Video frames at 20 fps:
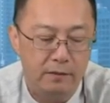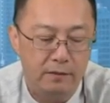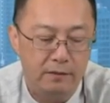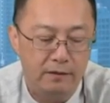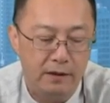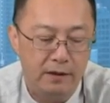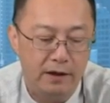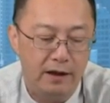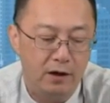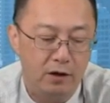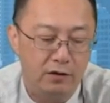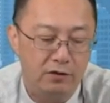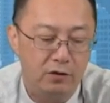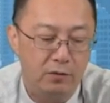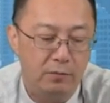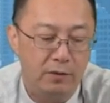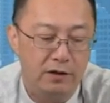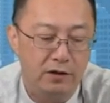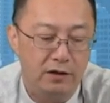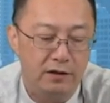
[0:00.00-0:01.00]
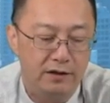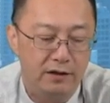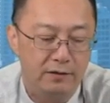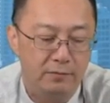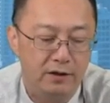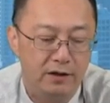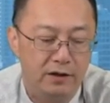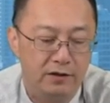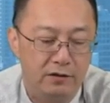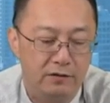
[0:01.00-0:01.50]
They also mentioned that
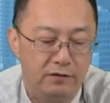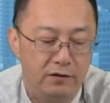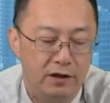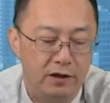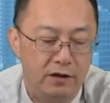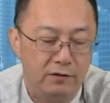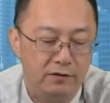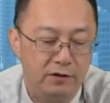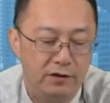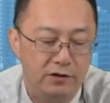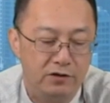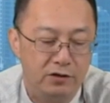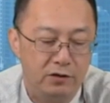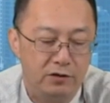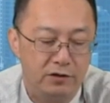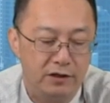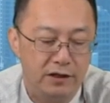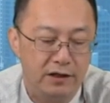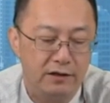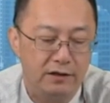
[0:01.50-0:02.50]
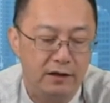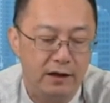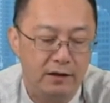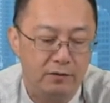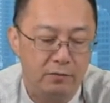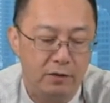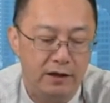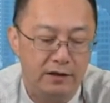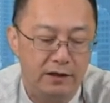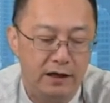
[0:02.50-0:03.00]
because of tariff uncertainties,
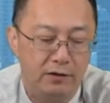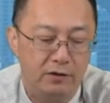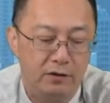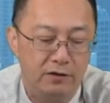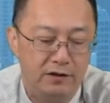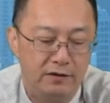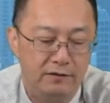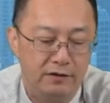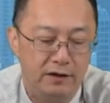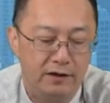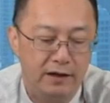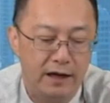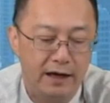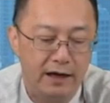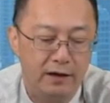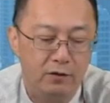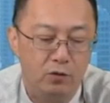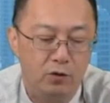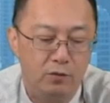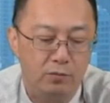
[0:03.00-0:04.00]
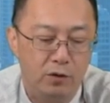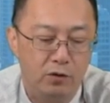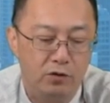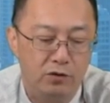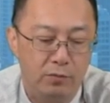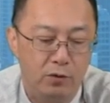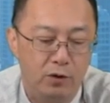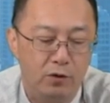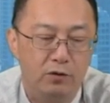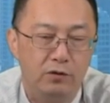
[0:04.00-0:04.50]
retailers have delayed or
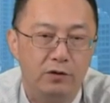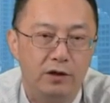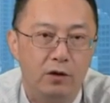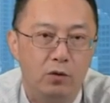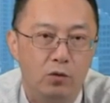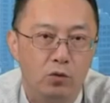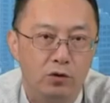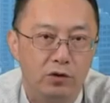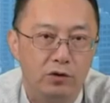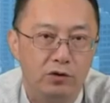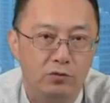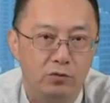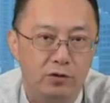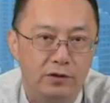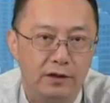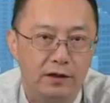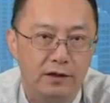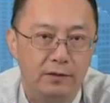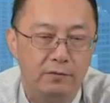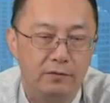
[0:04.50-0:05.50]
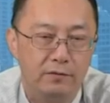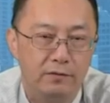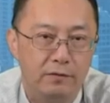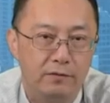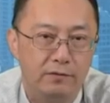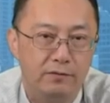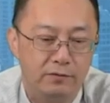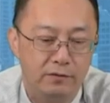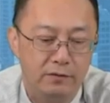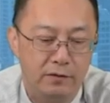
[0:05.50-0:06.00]
postponed their orders with them.
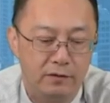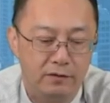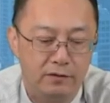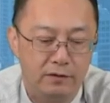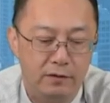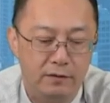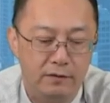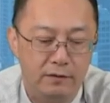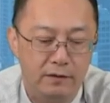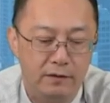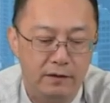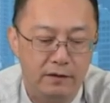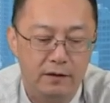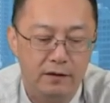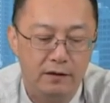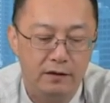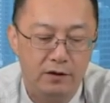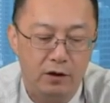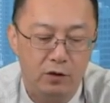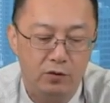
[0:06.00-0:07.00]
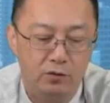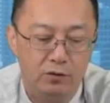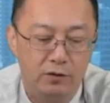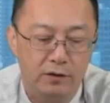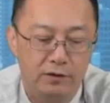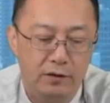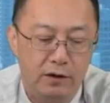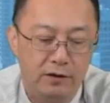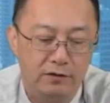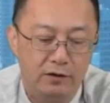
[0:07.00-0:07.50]
So,
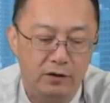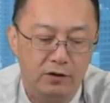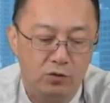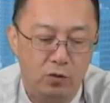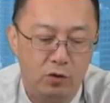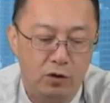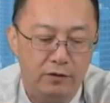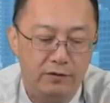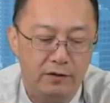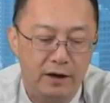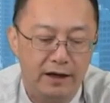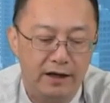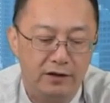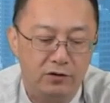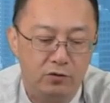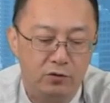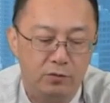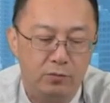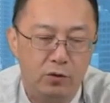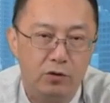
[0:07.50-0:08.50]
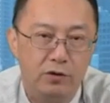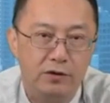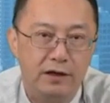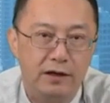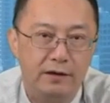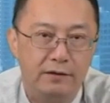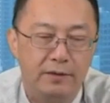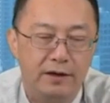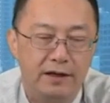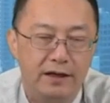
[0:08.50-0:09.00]
their third quarter financial report
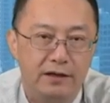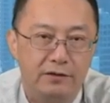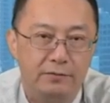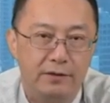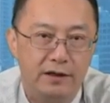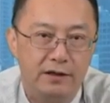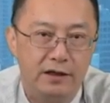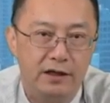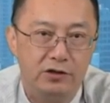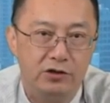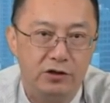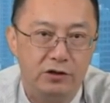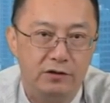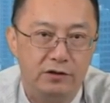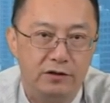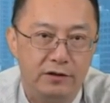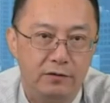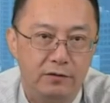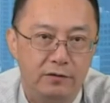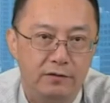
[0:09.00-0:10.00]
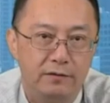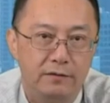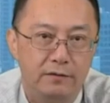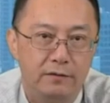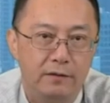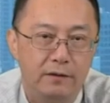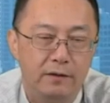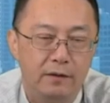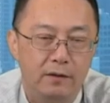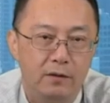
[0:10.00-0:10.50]
didn't meet expectations.
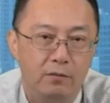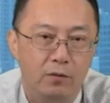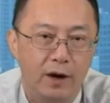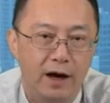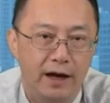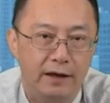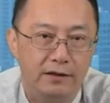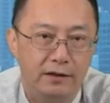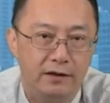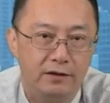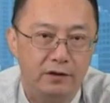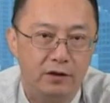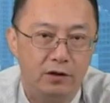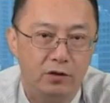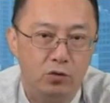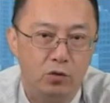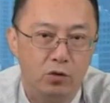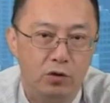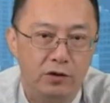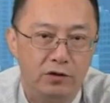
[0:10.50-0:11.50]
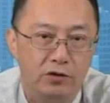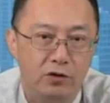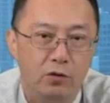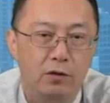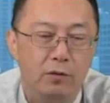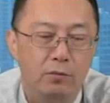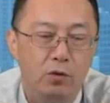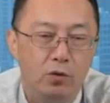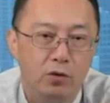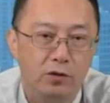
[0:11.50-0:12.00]
Why is the third quarter so
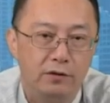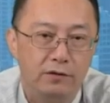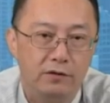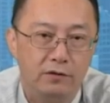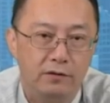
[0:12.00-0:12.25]
important?